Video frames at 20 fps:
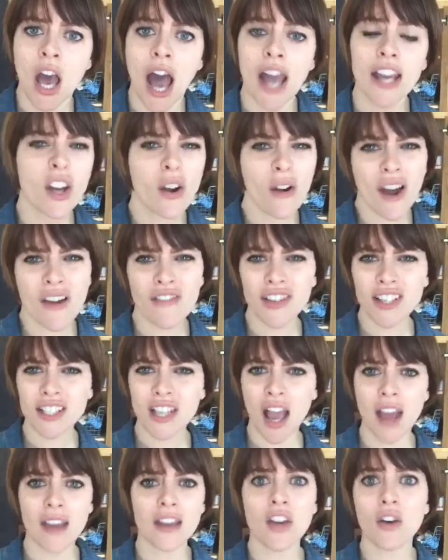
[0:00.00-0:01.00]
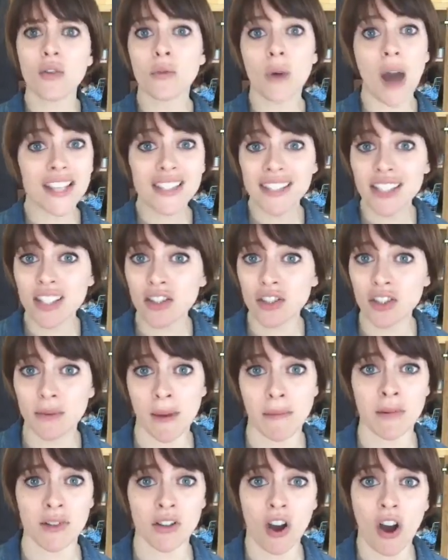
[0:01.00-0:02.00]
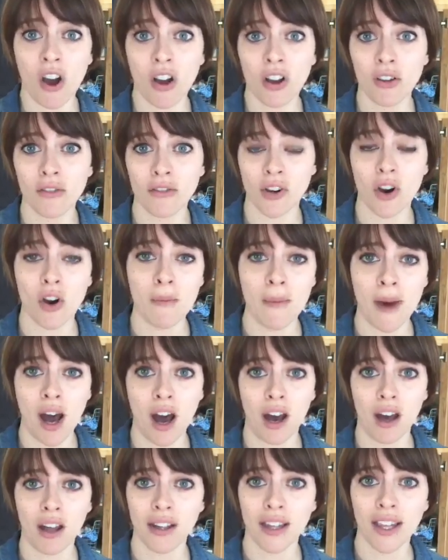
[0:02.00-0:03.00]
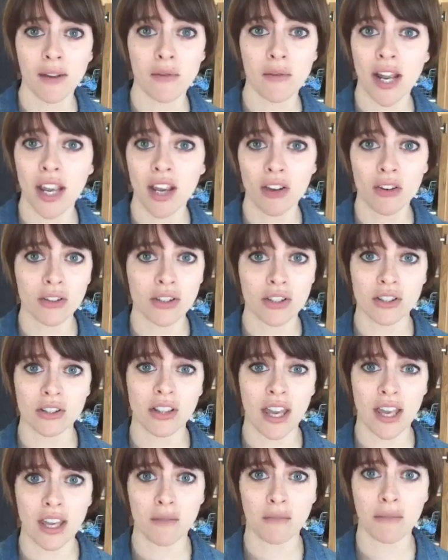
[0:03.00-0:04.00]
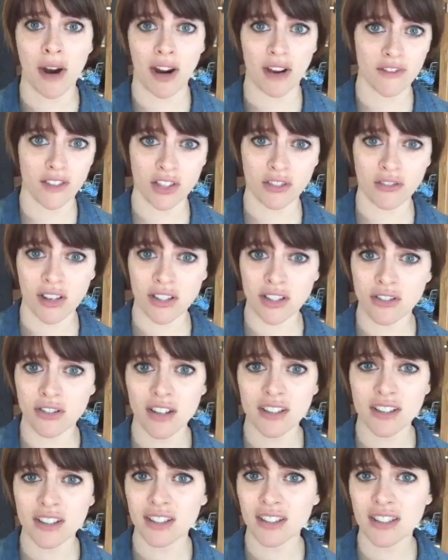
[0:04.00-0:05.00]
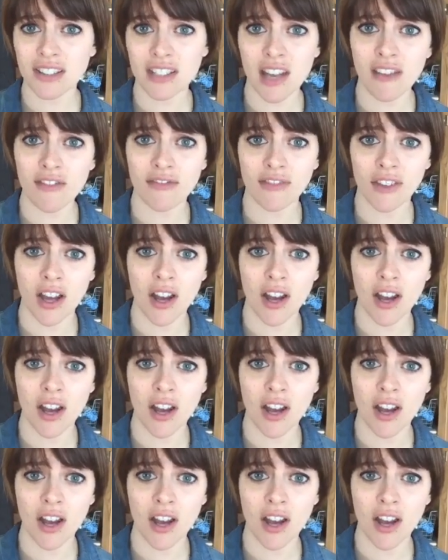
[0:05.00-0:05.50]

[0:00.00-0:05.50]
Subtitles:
I know I see newspapers all over Omaha, like when I go to like breakfast restaurants and stuff.